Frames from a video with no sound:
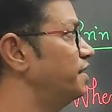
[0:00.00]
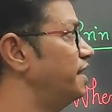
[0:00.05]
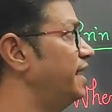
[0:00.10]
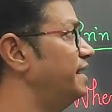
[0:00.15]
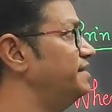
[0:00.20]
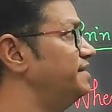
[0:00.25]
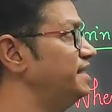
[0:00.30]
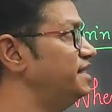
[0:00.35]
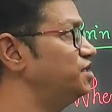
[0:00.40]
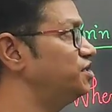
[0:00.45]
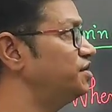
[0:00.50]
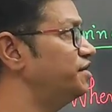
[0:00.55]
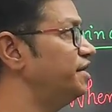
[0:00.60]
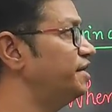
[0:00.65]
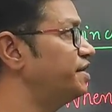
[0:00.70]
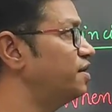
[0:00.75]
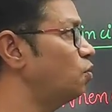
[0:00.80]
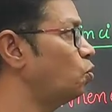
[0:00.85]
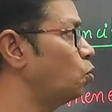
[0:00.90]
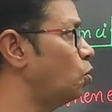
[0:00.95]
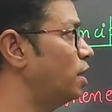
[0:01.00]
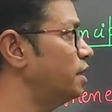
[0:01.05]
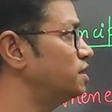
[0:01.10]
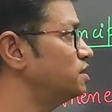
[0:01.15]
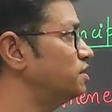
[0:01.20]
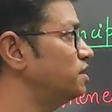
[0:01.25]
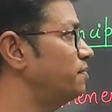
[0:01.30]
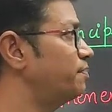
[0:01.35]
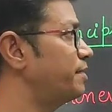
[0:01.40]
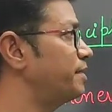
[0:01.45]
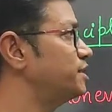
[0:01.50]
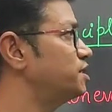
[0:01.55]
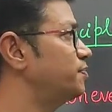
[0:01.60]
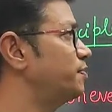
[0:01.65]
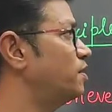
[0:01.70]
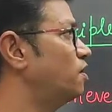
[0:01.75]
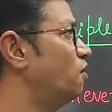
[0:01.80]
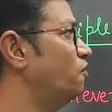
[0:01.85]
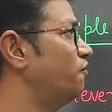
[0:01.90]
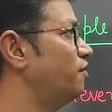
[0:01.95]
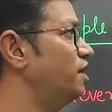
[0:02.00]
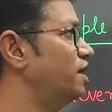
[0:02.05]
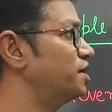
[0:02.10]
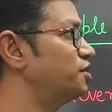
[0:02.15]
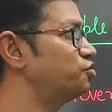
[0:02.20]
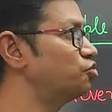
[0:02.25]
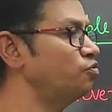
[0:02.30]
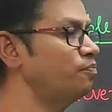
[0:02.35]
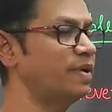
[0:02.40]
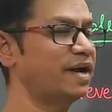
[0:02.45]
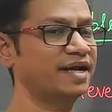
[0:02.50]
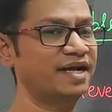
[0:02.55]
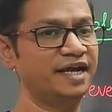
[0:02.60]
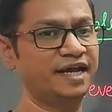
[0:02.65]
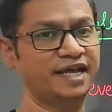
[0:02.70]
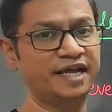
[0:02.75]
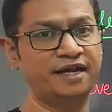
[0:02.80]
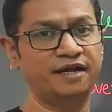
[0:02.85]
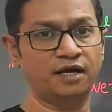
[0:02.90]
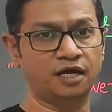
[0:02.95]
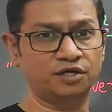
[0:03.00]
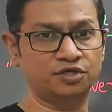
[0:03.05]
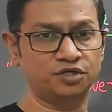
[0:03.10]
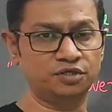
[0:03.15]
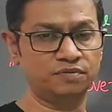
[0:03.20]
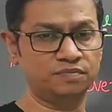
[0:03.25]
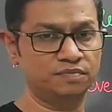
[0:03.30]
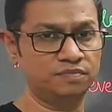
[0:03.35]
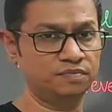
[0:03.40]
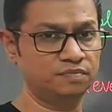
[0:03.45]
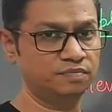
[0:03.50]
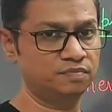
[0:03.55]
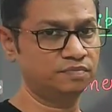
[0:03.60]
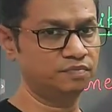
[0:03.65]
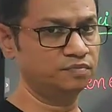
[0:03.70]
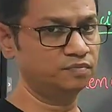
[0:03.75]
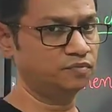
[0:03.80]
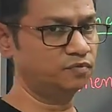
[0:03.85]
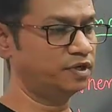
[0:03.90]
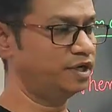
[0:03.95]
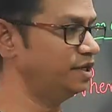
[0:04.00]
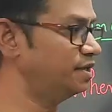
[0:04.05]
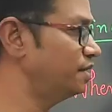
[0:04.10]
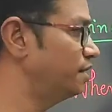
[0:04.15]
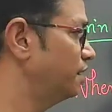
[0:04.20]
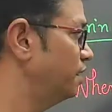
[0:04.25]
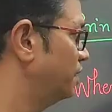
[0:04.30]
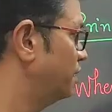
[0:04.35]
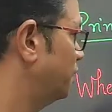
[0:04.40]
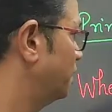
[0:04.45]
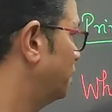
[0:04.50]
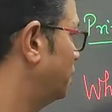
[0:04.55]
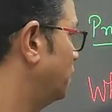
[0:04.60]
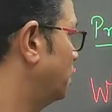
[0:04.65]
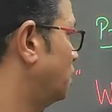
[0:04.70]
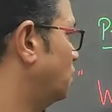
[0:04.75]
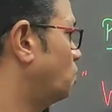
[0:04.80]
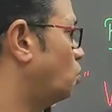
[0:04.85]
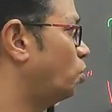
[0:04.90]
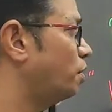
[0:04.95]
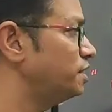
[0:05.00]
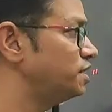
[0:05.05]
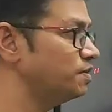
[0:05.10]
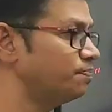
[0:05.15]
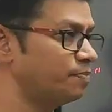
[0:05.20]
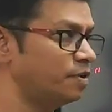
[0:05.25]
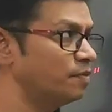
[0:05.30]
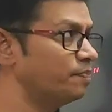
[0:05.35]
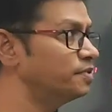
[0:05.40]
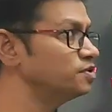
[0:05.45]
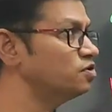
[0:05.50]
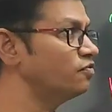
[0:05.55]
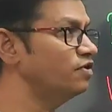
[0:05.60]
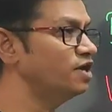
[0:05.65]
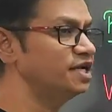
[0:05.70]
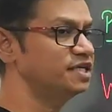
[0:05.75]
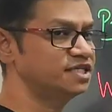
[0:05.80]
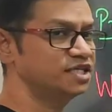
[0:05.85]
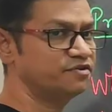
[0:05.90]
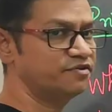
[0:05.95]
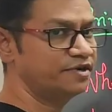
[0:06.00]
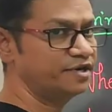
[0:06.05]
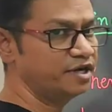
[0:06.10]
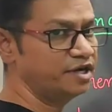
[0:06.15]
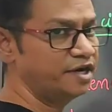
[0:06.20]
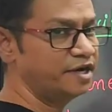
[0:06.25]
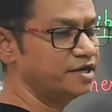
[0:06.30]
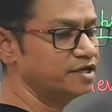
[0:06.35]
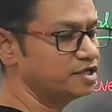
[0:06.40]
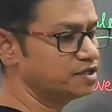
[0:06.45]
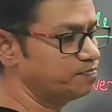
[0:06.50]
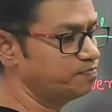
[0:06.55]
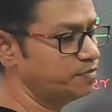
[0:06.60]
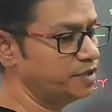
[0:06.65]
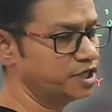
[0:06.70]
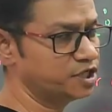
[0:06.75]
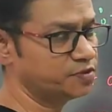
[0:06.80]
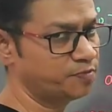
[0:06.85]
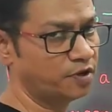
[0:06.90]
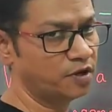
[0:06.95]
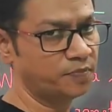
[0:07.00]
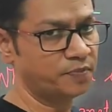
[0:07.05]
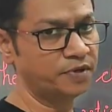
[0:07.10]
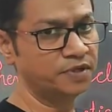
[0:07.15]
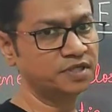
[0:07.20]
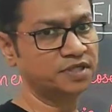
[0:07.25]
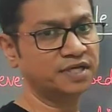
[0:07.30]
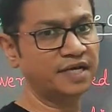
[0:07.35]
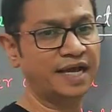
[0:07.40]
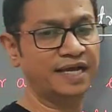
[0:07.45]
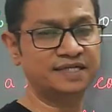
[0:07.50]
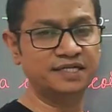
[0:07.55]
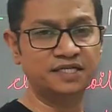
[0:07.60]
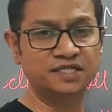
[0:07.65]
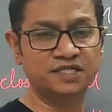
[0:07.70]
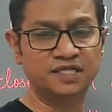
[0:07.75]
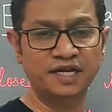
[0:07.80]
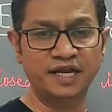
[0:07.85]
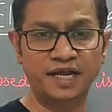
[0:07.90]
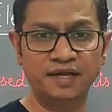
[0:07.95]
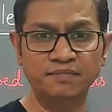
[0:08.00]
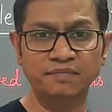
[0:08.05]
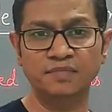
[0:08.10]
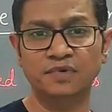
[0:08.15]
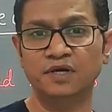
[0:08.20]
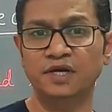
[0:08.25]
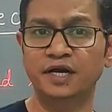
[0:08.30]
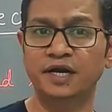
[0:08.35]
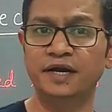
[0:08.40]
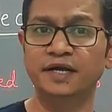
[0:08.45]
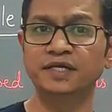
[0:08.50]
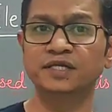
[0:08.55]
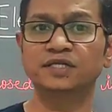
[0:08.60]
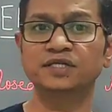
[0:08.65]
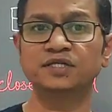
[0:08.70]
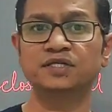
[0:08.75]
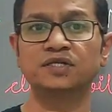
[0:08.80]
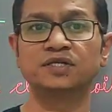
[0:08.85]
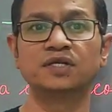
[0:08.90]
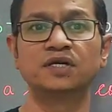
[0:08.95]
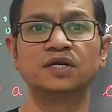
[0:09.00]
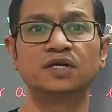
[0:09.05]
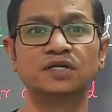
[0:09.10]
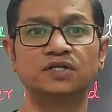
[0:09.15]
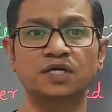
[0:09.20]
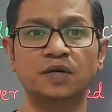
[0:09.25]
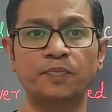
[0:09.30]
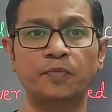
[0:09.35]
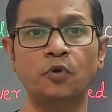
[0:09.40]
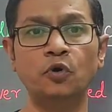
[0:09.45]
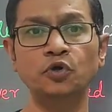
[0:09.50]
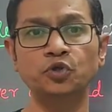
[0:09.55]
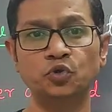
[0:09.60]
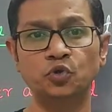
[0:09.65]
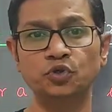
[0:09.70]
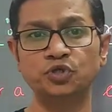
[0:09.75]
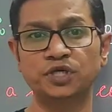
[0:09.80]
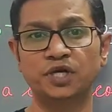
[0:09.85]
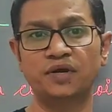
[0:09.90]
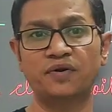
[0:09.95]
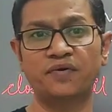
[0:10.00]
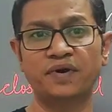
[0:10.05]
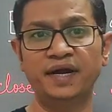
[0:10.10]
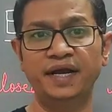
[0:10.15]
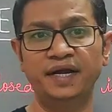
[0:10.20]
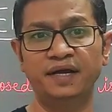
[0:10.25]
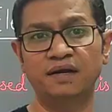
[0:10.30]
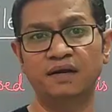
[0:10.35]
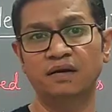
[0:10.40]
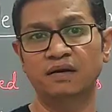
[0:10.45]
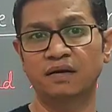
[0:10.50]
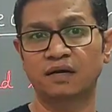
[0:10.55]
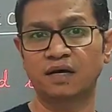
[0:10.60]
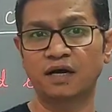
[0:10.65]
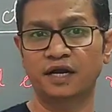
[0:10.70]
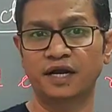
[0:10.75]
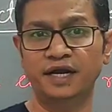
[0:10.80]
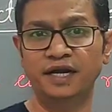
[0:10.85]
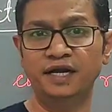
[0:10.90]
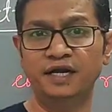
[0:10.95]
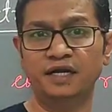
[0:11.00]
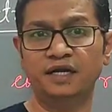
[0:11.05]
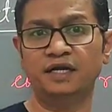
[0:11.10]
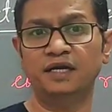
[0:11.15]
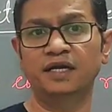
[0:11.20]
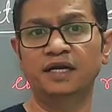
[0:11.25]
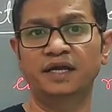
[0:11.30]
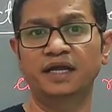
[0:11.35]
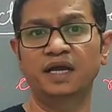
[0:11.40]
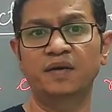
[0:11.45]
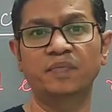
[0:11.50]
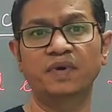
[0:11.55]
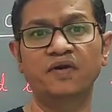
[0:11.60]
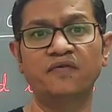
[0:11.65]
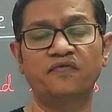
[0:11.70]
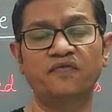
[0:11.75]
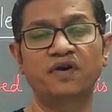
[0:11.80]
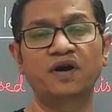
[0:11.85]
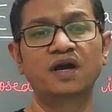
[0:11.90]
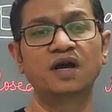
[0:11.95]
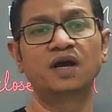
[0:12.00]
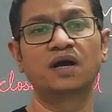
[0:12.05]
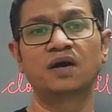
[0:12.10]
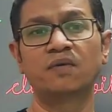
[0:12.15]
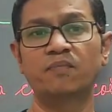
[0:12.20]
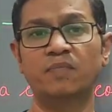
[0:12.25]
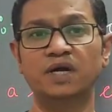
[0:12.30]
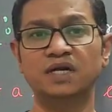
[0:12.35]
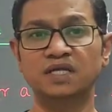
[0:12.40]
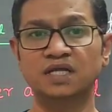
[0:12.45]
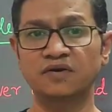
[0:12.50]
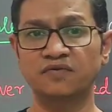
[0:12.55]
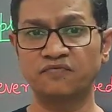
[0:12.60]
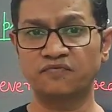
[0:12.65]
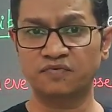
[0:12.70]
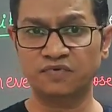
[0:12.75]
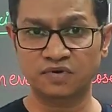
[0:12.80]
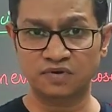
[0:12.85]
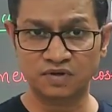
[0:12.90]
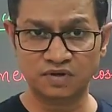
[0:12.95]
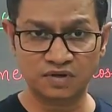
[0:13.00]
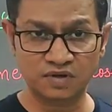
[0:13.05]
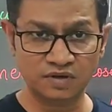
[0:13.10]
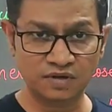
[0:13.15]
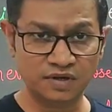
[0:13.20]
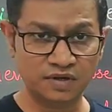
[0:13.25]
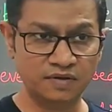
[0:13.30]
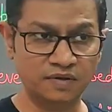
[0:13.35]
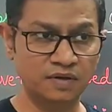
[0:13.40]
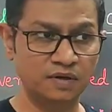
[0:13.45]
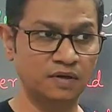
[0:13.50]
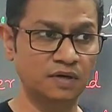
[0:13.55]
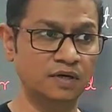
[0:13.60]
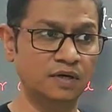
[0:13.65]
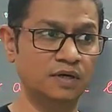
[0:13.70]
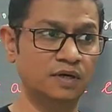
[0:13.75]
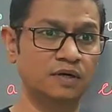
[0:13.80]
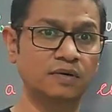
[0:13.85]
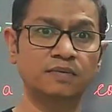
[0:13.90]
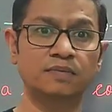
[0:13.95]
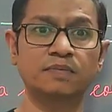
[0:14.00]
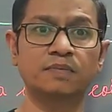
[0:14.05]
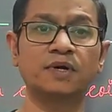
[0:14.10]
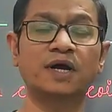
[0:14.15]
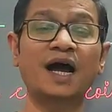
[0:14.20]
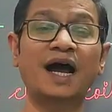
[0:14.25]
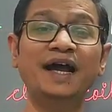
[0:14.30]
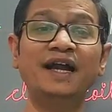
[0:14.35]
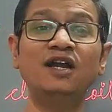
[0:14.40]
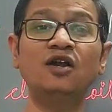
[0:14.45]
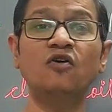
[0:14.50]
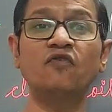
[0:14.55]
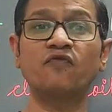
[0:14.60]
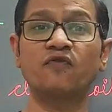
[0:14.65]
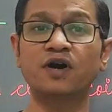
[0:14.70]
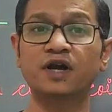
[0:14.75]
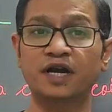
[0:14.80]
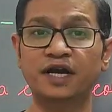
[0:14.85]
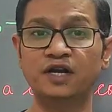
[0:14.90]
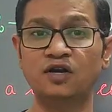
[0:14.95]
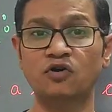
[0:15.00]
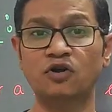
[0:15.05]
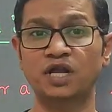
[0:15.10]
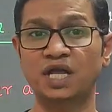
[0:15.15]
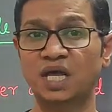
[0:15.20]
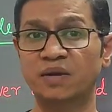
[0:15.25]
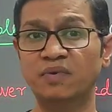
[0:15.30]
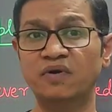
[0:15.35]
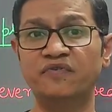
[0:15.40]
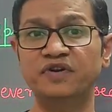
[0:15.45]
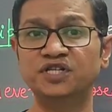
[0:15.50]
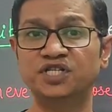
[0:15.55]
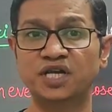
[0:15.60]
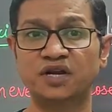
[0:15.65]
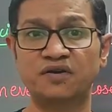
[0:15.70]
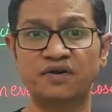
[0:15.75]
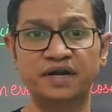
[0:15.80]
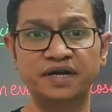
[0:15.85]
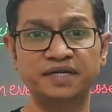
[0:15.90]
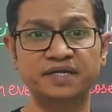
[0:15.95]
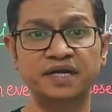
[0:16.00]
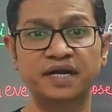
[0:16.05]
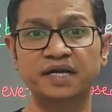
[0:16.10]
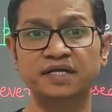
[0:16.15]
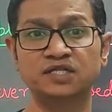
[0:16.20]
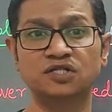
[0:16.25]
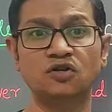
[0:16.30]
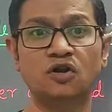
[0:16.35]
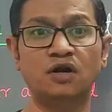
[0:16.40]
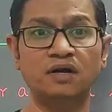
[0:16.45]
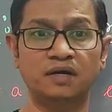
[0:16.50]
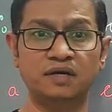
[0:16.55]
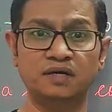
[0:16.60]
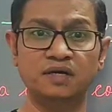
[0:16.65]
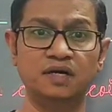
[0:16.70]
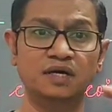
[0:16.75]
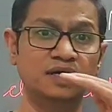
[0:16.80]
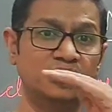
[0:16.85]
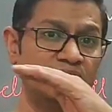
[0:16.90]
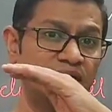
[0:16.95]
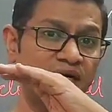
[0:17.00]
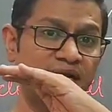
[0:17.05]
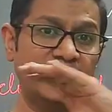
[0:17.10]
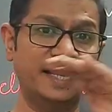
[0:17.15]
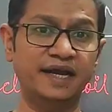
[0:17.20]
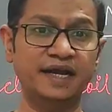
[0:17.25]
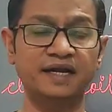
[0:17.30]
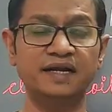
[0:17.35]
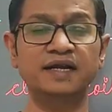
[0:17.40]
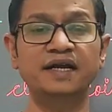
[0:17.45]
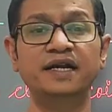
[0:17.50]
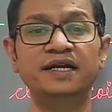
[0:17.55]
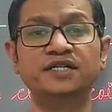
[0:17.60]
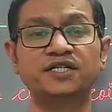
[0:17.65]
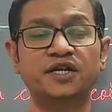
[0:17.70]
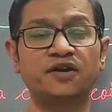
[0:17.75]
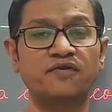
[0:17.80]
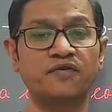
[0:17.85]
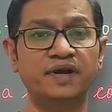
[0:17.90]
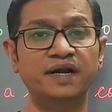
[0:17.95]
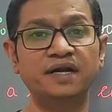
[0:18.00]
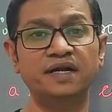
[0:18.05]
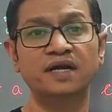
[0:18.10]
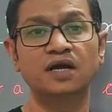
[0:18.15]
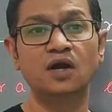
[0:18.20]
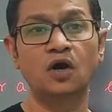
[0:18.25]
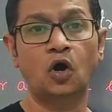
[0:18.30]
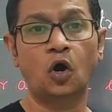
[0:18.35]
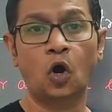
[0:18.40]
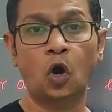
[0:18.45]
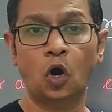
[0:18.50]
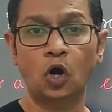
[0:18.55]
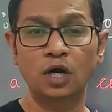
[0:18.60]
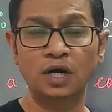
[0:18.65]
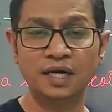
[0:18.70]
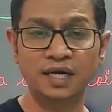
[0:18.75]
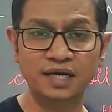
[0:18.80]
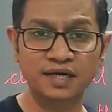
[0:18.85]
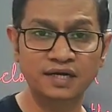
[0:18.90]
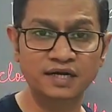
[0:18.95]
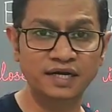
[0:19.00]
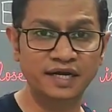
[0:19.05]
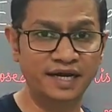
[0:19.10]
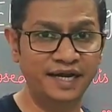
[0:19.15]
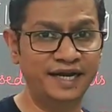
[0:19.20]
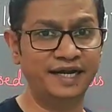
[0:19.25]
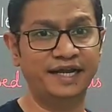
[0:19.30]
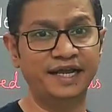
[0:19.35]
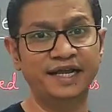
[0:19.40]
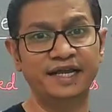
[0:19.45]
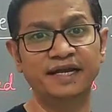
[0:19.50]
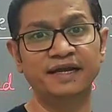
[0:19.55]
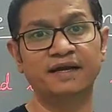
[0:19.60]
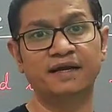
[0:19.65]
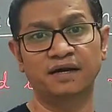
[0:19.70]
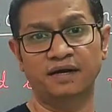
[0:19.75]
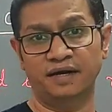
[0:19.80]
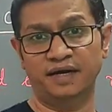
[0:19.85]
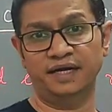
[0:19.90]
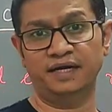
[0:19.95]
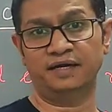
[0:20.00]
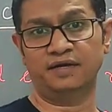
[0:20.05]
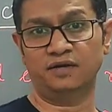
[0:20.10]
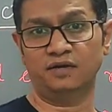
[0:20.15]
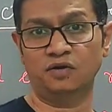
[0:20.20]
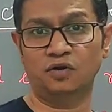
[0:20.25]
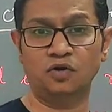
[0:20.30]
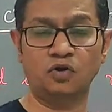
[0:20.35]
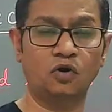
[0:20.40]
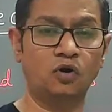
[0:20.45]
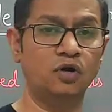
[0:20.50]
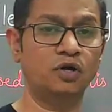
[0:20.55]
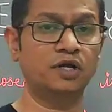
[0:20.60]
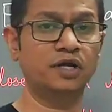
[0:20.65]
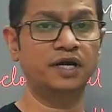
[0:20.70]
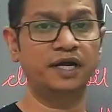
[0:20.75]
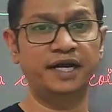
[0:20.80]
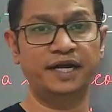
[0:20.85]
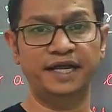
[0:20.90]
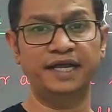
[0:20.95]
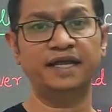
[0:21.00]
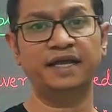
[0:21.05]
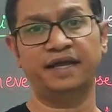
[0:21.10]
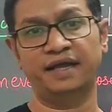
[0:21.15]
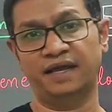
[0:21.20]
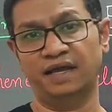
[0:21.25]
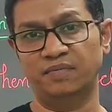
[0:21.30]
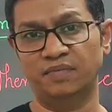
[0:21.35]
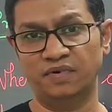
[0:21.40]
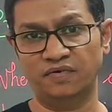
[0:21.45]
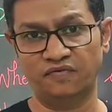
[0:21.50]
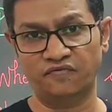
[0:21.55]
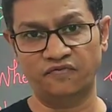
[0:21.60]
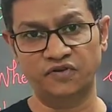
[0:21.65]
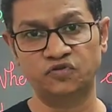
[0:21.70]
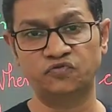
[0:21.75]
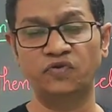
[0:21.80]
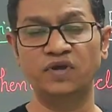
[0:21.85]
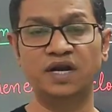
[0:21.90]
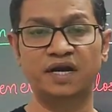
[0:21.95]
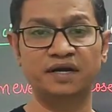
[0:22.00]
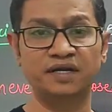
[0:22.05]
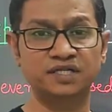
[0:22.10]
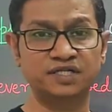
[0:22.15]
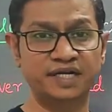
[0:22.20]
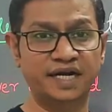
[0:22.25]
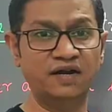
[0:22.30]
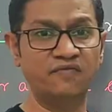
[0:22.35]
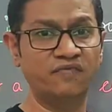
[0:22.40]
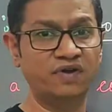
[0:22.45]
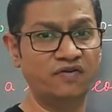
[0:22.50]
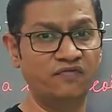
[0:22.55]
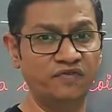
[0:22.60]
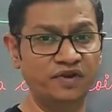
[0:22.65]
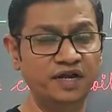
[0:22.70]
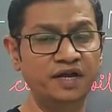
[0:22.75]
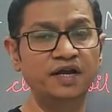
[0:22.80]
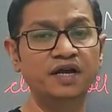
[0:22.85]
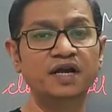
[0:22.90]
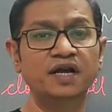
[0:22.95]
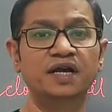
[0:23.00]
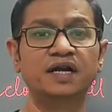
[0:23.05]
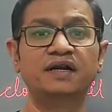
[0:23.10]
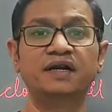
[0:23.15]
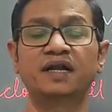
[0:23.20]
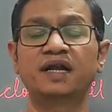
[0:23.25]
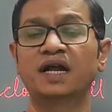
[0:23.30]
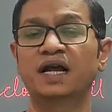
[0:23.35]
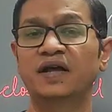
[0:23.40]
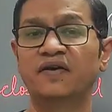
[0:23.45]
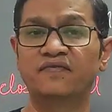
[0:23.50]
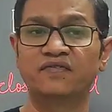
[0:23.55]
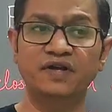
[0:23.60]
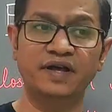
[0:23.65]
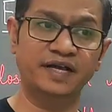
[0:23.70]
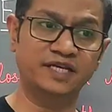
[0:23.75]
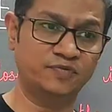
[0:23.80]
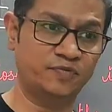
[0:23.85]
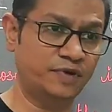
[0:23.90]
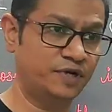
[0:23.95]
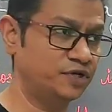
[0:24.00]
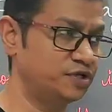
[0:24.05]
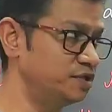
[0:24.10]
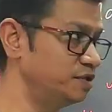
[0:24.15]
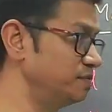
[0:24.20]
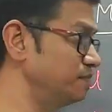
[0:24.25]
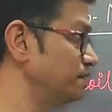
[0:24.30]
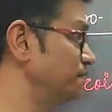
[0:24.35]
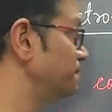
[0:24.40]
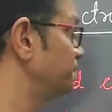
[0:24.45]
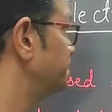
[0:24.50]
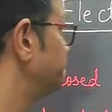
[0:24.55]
AC generator works with the principle of electromagnetic induction, right? What is the purpose of an AC generator? Its purpose, as its name, it is supposed to generate current, EMF, but the kind of current or EMF it generates is not direct. It generates alternating current or alternating EMF, which we'll understand when we derive the expression.